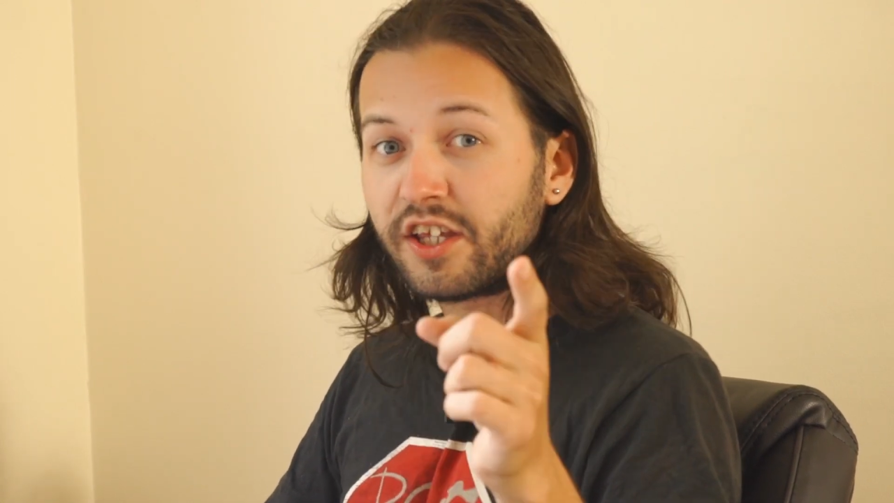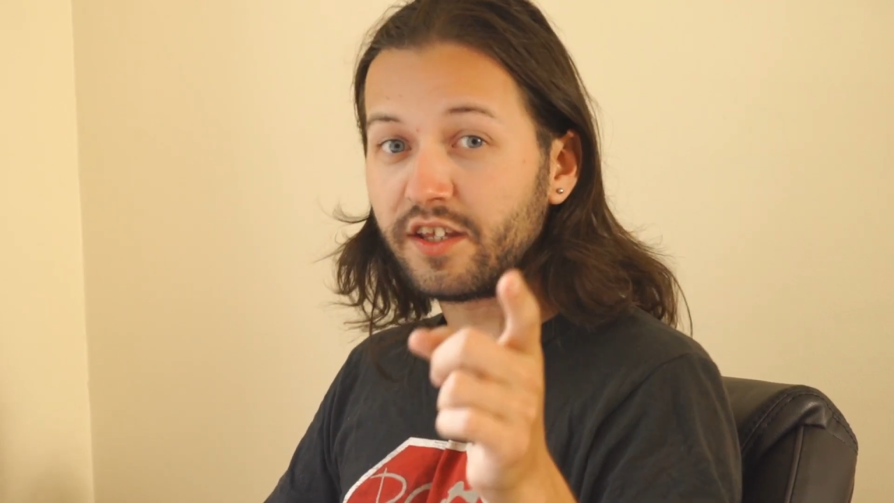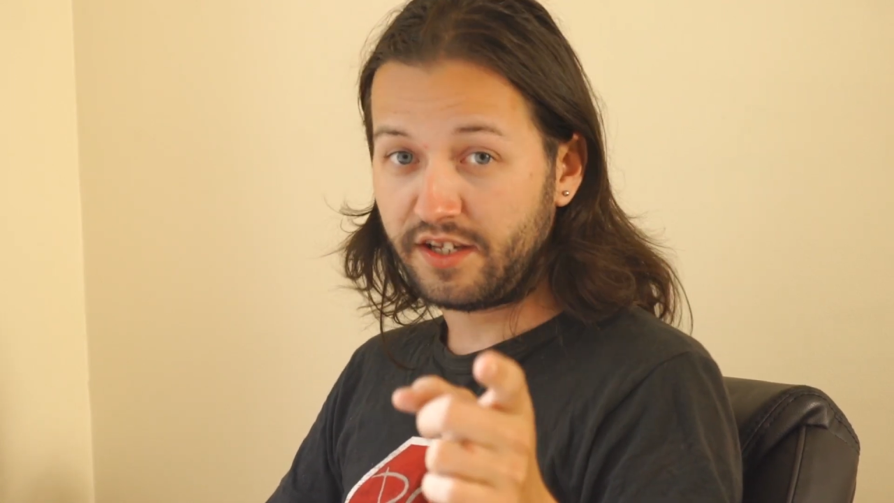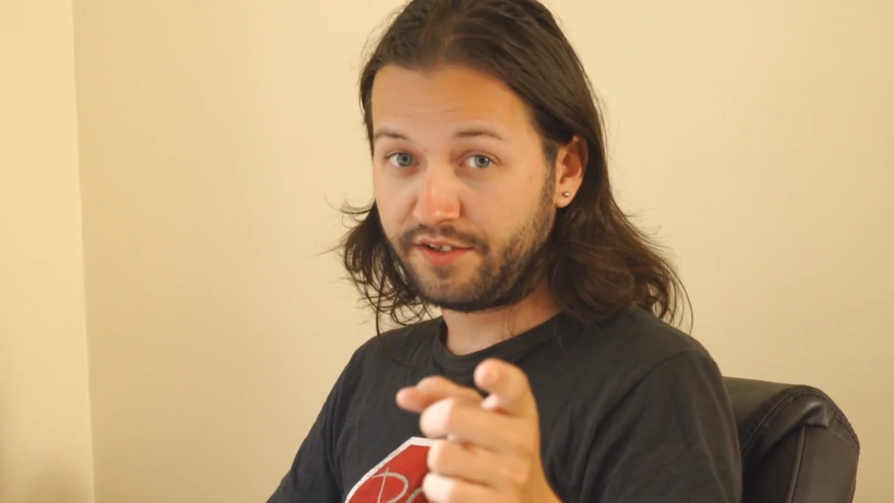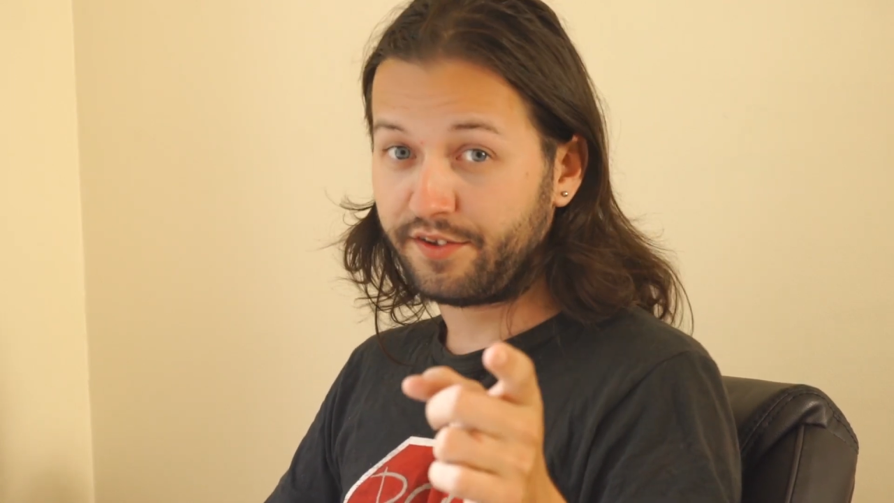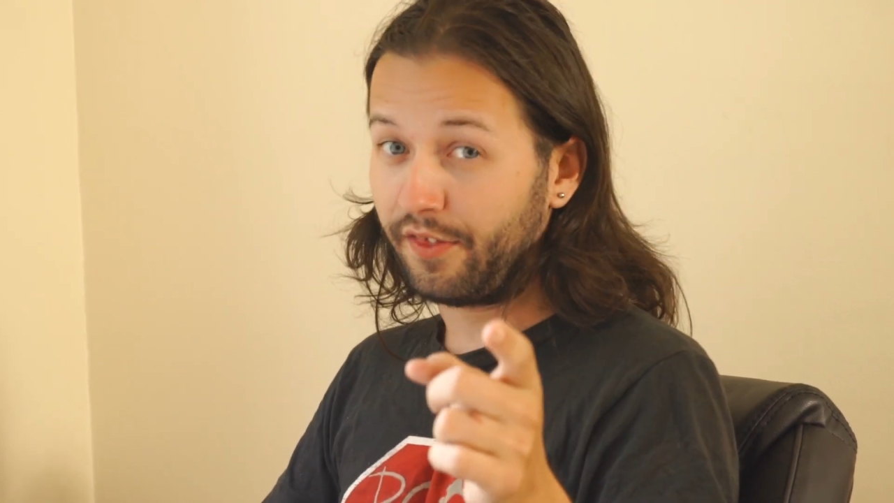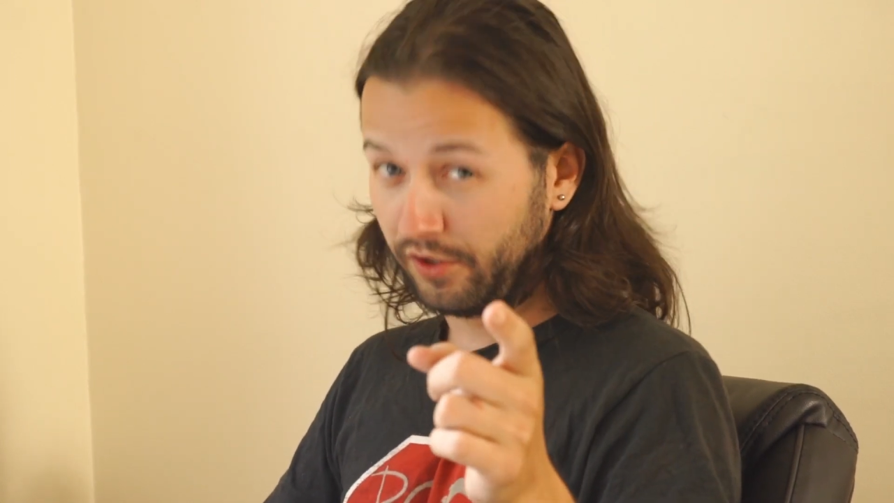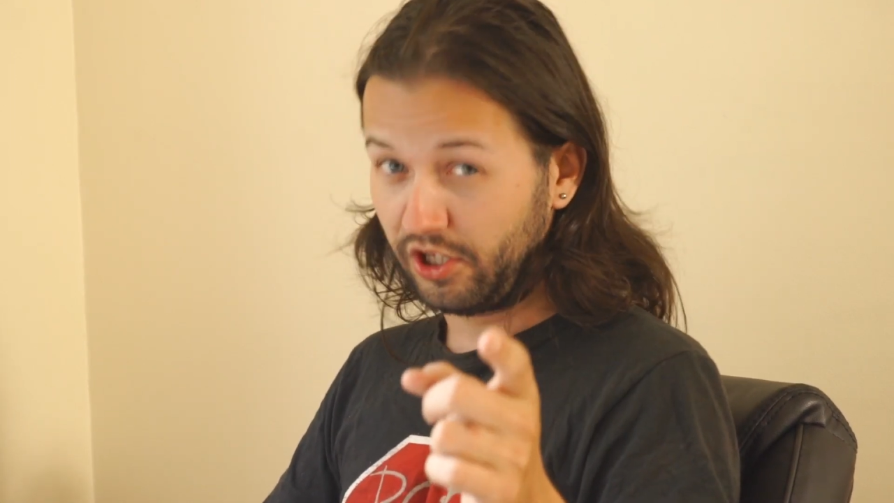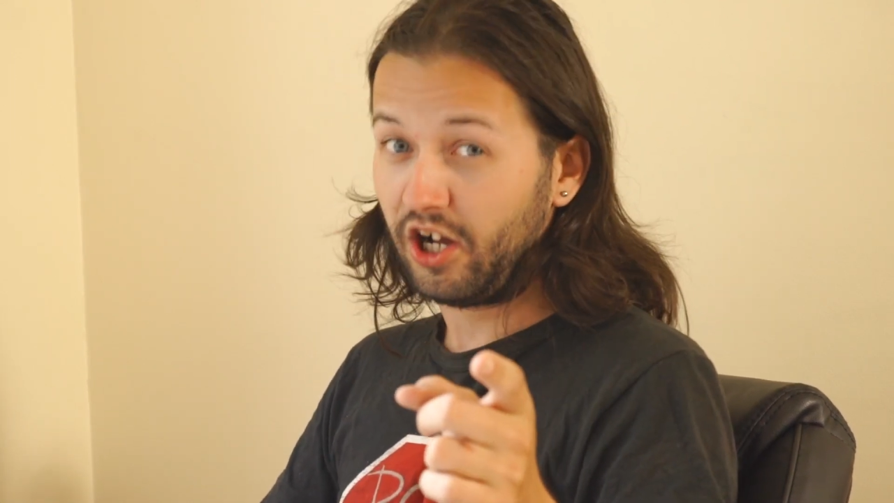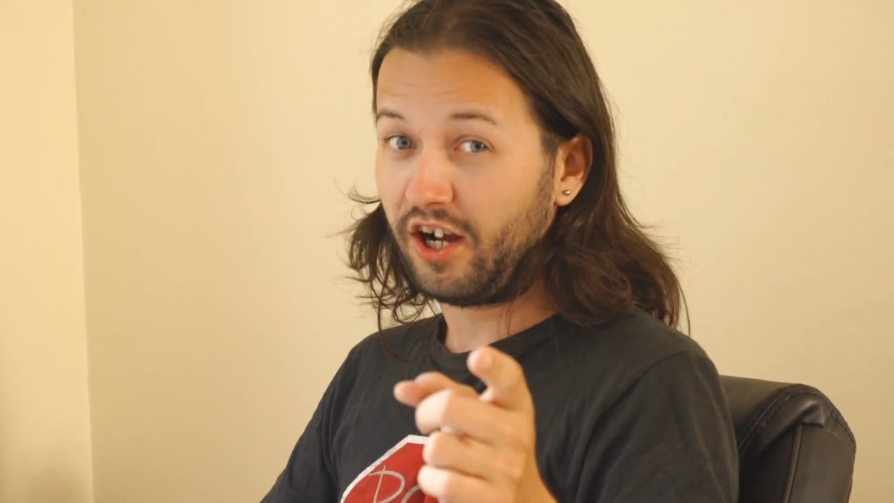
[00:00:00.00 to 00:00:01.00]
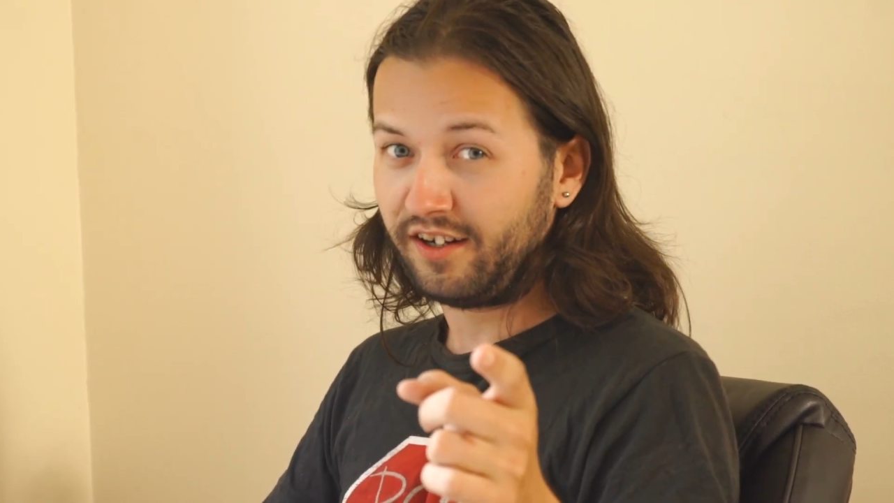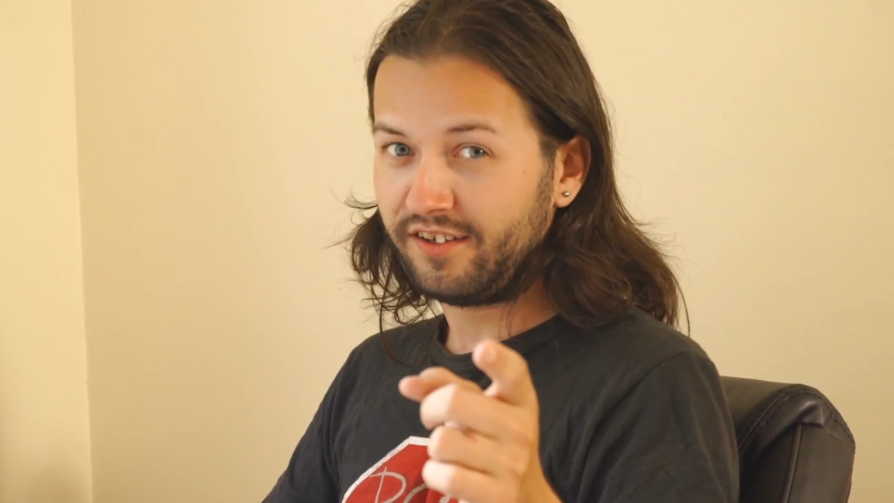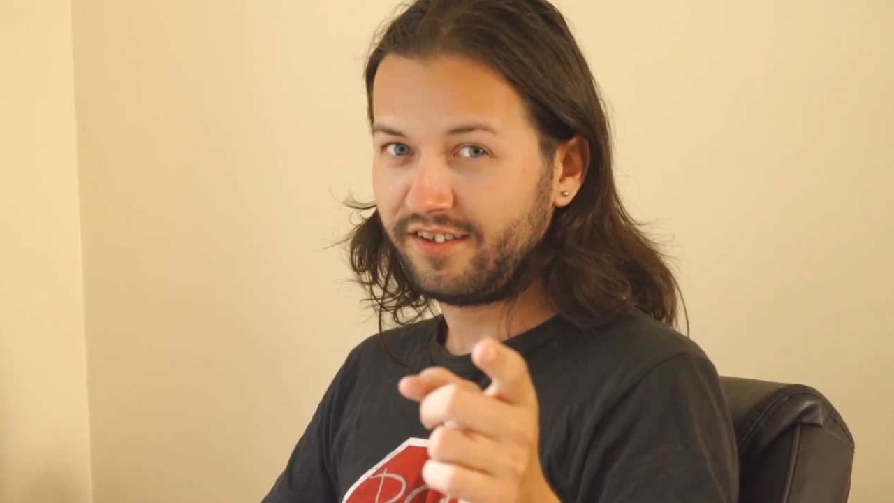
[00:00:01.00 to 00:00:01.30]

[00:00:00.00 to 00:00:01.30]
he is the law.